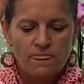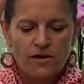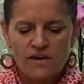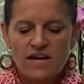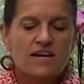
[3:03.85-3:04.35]

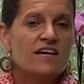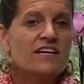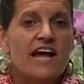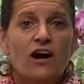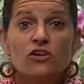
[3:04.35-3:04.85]
Okay,
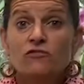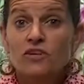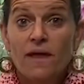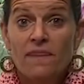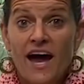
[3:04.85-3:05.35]
now you've
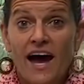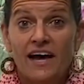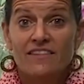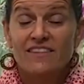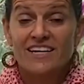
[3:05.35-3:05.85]
done
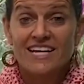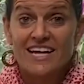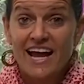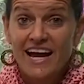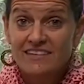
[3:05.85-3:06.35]
that. The
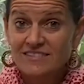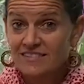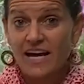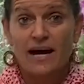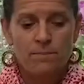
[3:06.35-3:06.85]
next
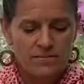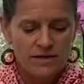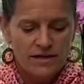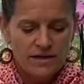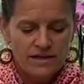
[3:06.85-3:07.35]
step
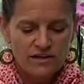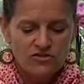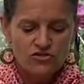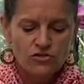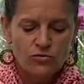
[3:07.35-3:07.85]

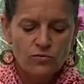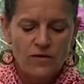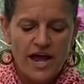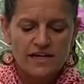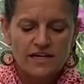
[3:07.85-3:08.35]
is you're
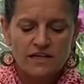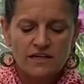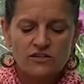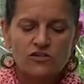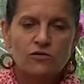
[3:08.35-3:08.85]

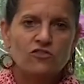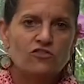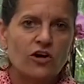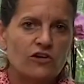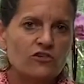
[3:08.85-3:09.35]
ready to
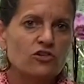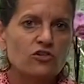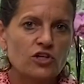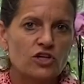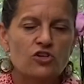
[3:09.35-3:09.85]
start to
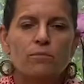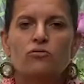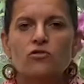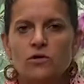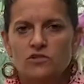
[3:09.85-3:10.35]
look at your
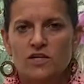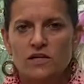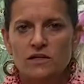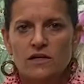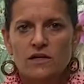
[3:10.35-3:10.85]

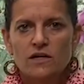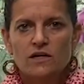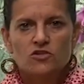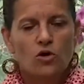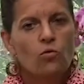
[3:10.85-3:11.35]
protein.
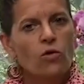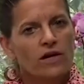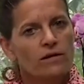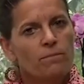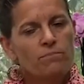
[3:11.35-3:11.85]
So, one
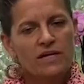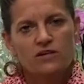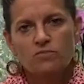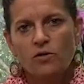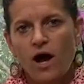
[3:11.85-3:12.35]
of the
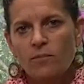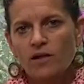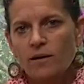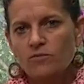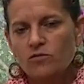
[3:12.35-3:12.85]
biggest
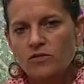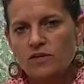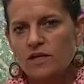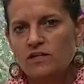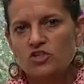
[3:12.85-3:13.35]
problems with the
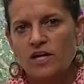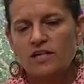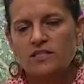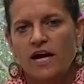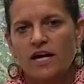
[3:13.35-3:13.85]

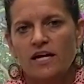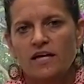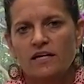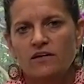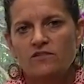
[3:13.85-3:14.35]
ketogenic
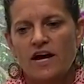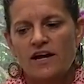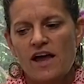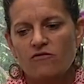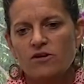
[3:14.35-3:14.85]
diet is that
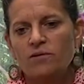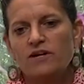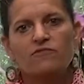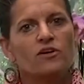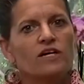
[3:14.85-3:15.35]
everybody
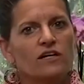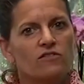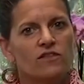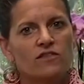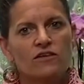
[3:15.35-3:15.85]
forgets
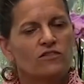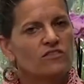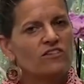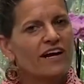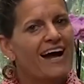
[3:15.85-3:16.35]
that this
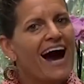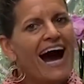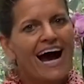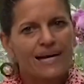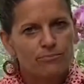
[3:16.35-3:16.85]
is not a
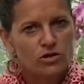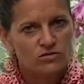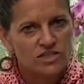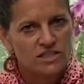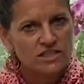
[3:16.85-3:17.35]
high
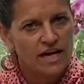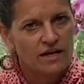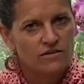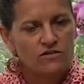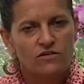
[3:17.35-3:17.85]
protein
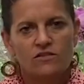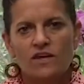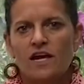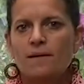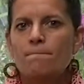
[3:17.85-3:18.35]
diet, this is
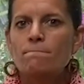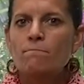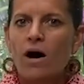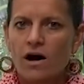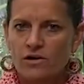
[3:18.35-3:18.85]
a
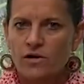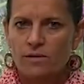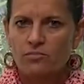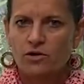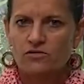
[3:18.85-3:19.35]

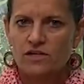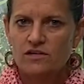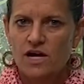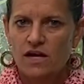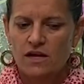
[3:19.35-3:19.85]
moderate protein
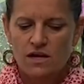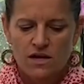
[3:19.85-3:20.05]
diet.